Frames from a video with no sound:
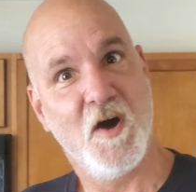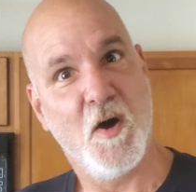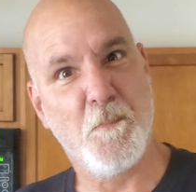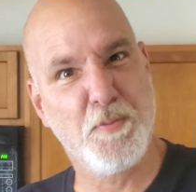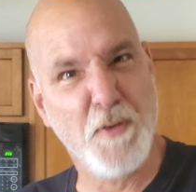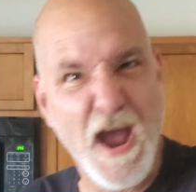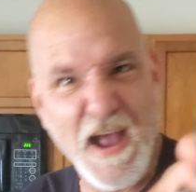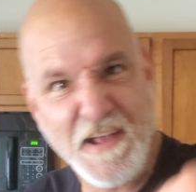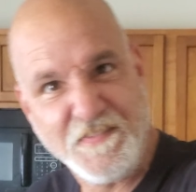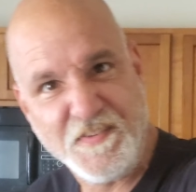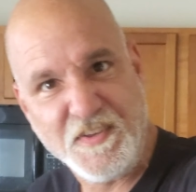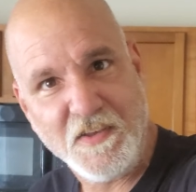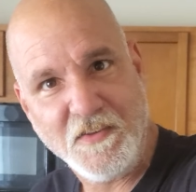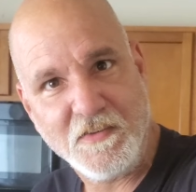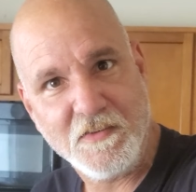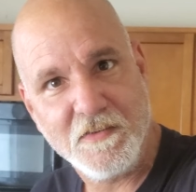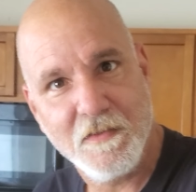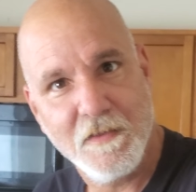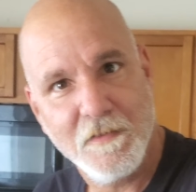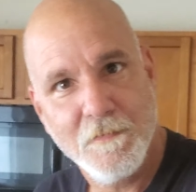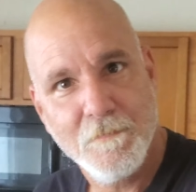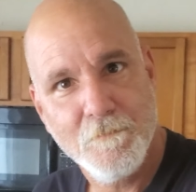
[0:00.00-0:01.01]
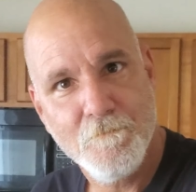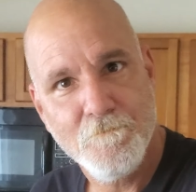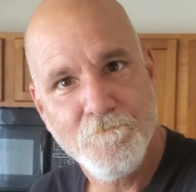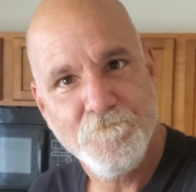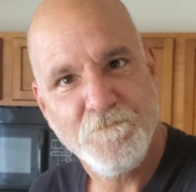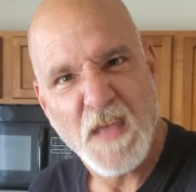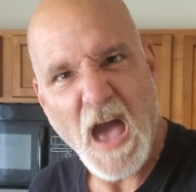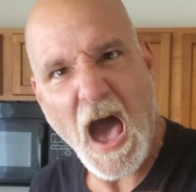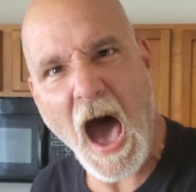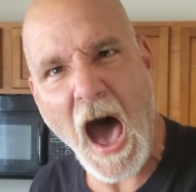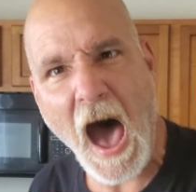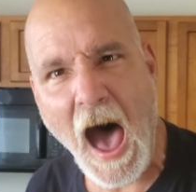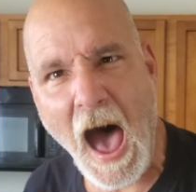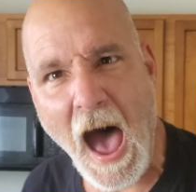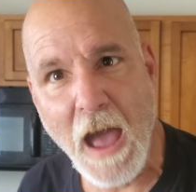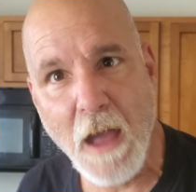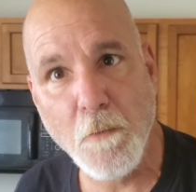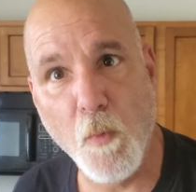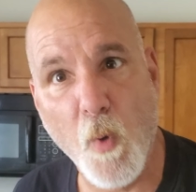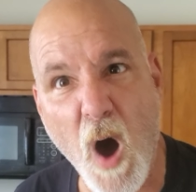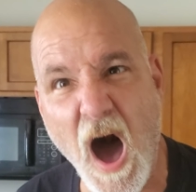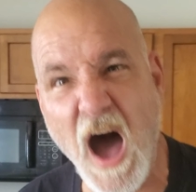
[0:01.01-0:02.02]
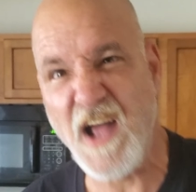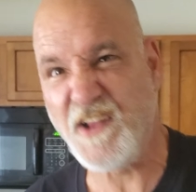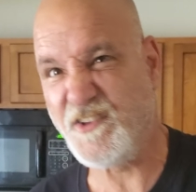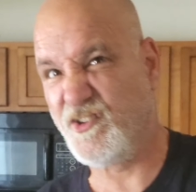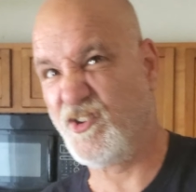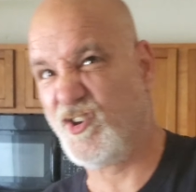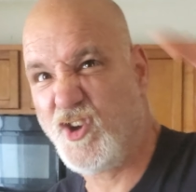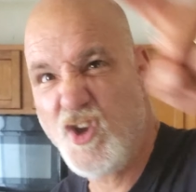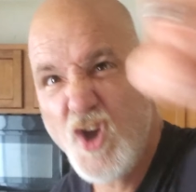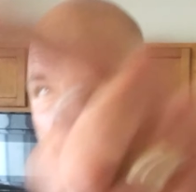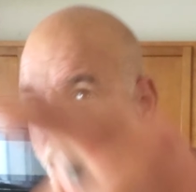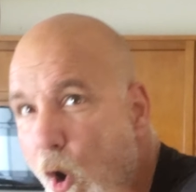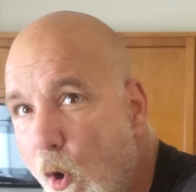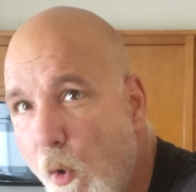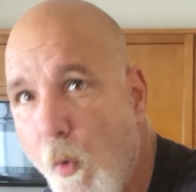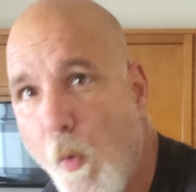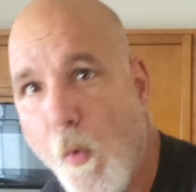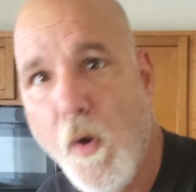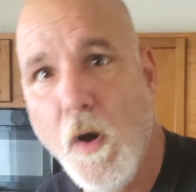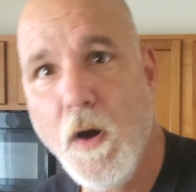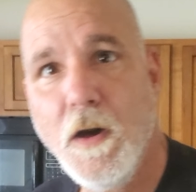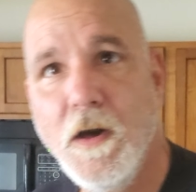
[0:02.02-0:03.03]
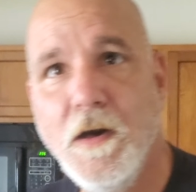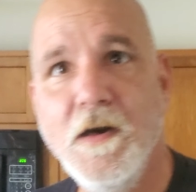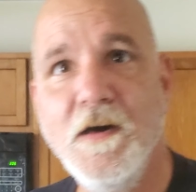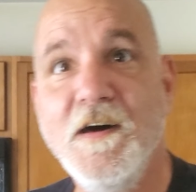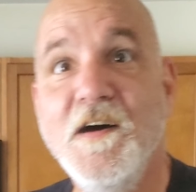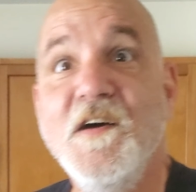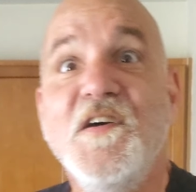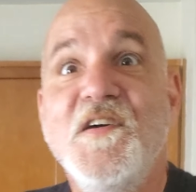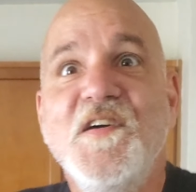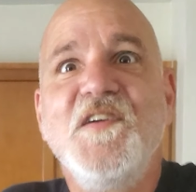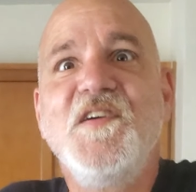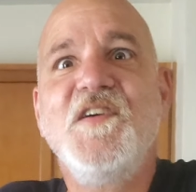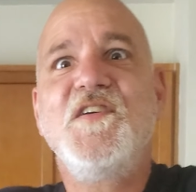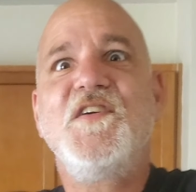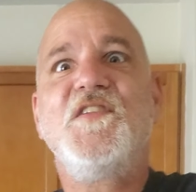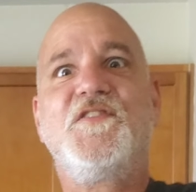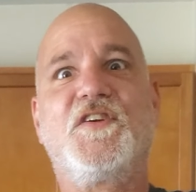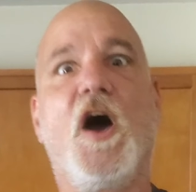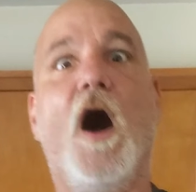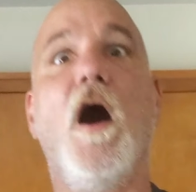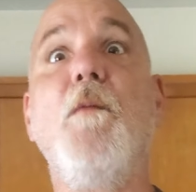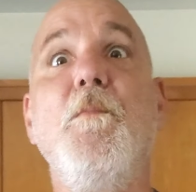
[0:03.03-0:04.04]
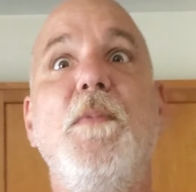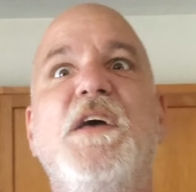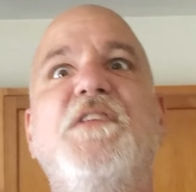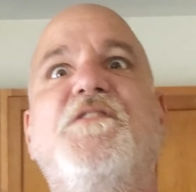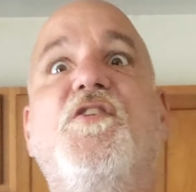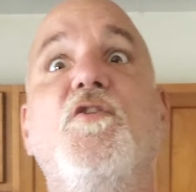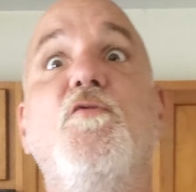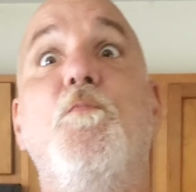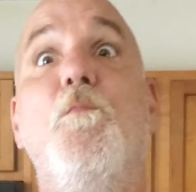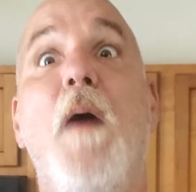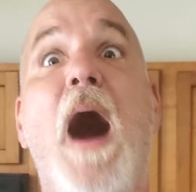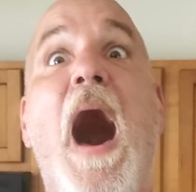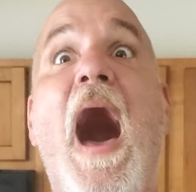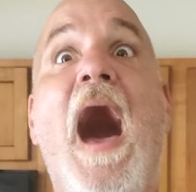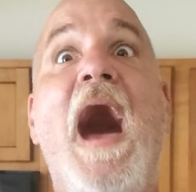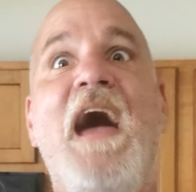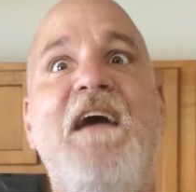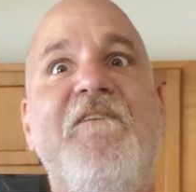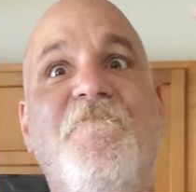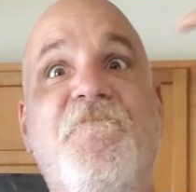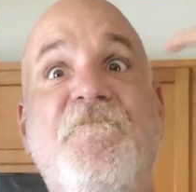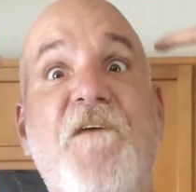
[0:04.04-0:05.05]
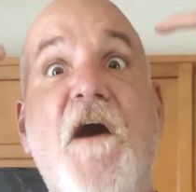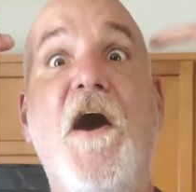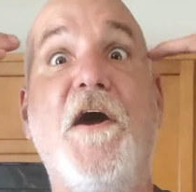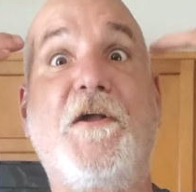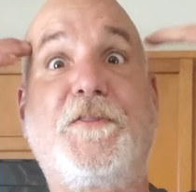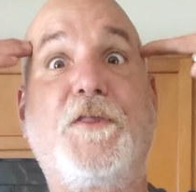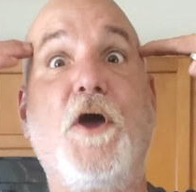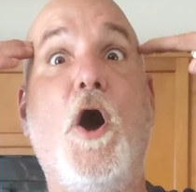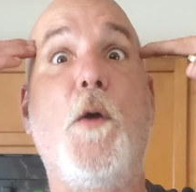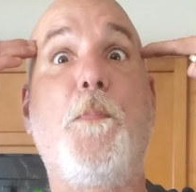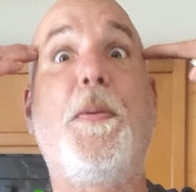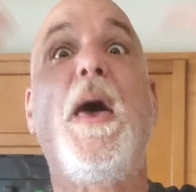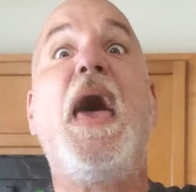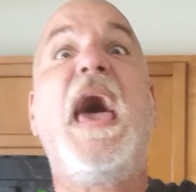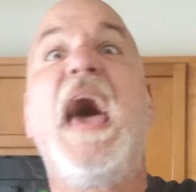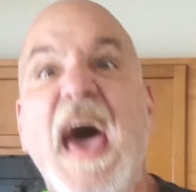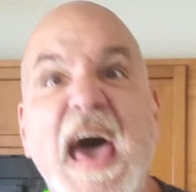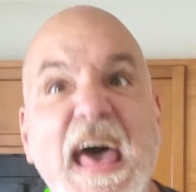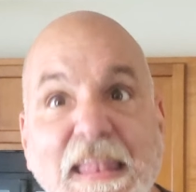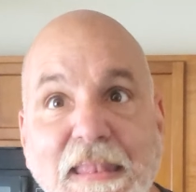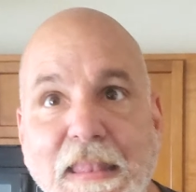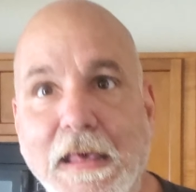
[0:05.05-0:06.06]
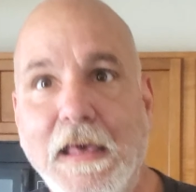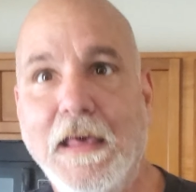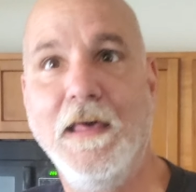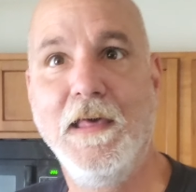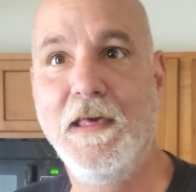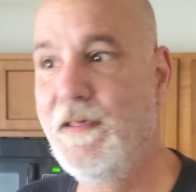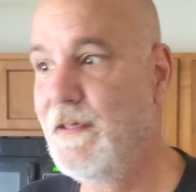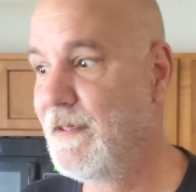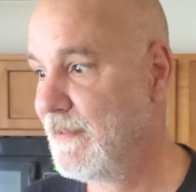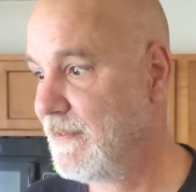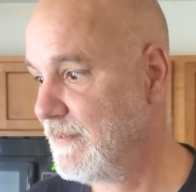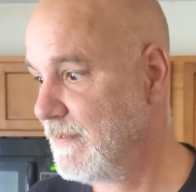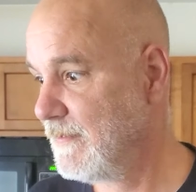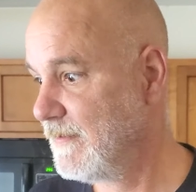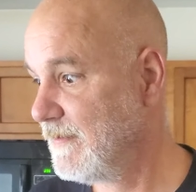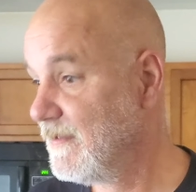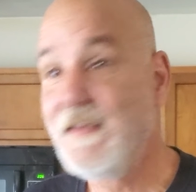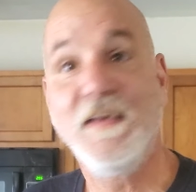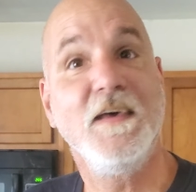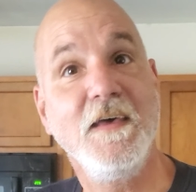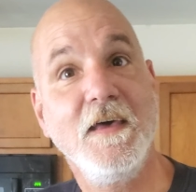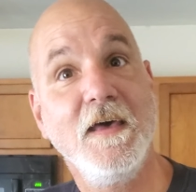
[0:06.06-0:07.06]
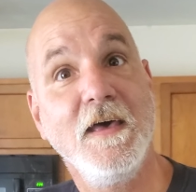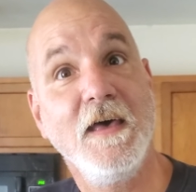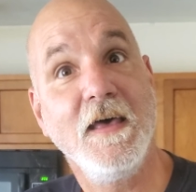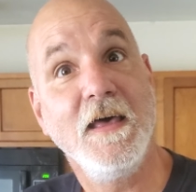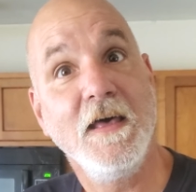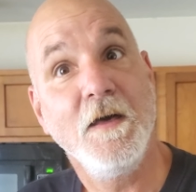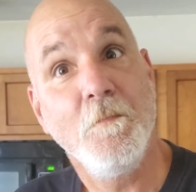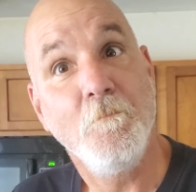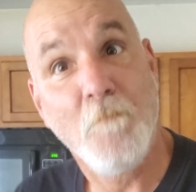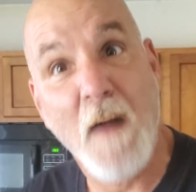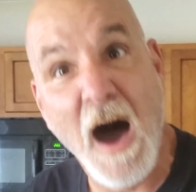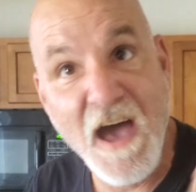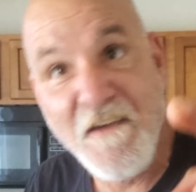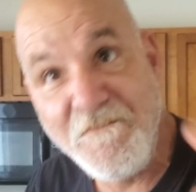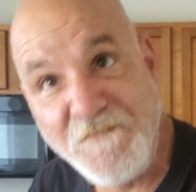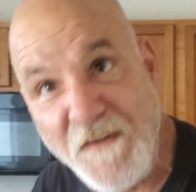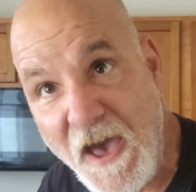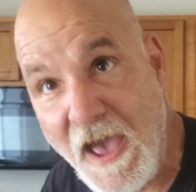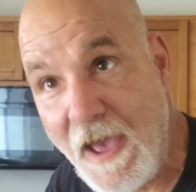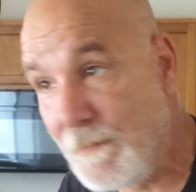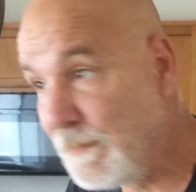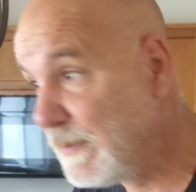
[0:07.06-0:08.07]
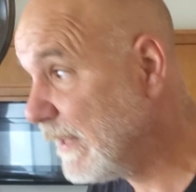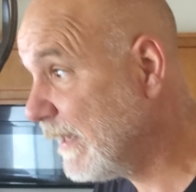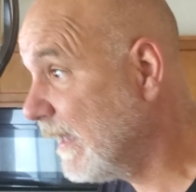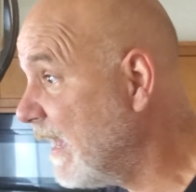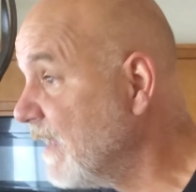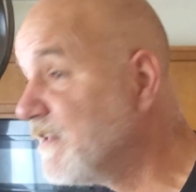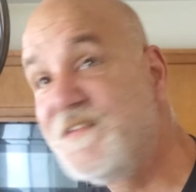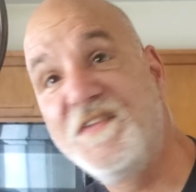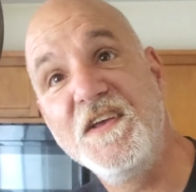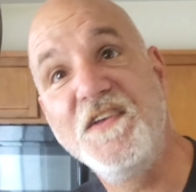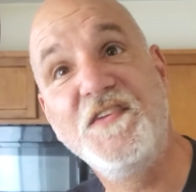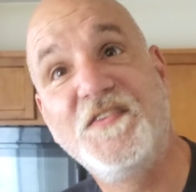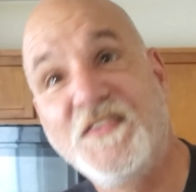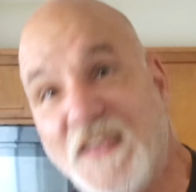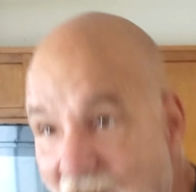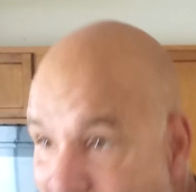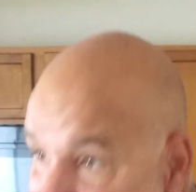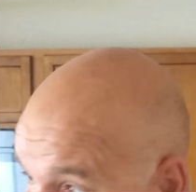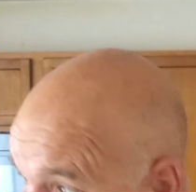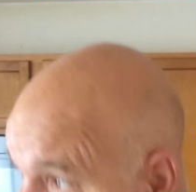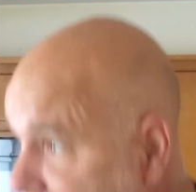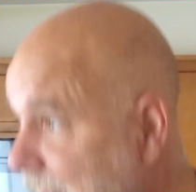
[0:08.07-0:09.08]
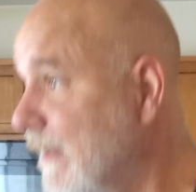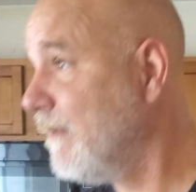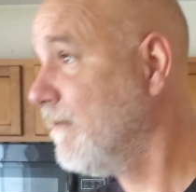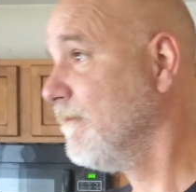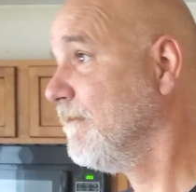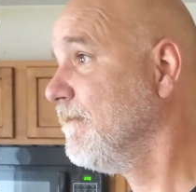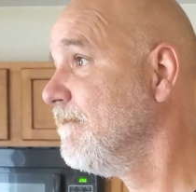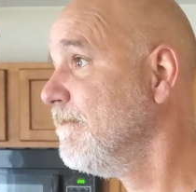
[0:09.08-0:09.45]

Abraxas, I want you to come into my fucked up head. My family has decided